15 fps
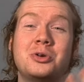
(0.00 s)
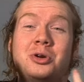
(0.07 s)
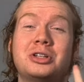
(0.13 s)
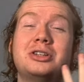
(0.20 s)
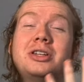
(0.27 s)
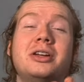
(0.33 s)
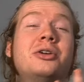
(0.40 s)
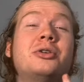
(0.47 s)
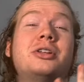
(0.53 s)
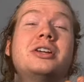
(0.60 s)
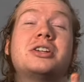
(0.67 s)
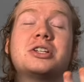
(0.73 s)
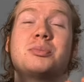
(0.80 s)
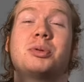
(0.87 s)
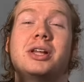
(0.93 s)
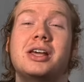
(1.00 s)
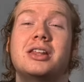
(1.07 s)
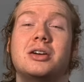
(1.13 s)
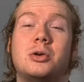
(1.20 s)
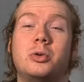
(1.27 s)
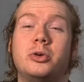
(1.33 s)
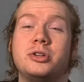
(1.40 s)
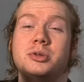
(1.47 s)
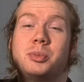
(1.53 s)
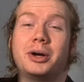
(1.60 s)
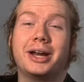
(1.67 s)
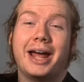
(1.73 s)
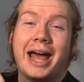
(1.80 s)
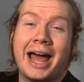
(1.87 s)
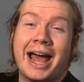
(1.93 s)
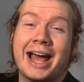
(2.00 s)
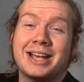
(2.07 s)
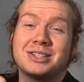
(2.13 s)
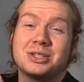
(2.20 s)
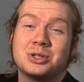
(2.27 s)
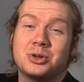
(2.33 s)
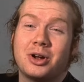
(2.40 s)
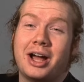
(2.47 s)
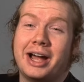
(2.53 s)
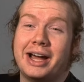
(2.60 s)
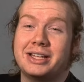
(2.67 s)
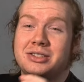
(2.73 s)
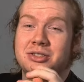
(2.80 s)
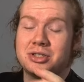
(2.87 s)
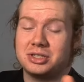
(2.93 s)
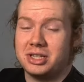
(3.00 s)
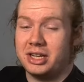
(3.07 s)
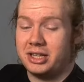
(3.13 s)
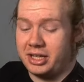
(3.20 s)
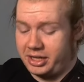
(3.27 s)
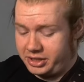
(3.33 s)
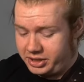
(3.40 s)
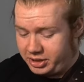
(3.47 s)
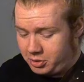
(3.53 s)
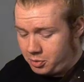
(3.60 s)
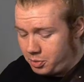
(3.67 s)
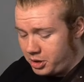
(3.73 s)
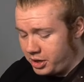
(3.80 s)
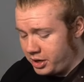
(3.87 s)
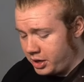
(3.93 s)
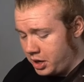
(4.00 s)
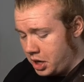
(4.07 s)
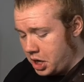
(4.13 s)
You could literally just play the chords, but as triads, just like this. It would be...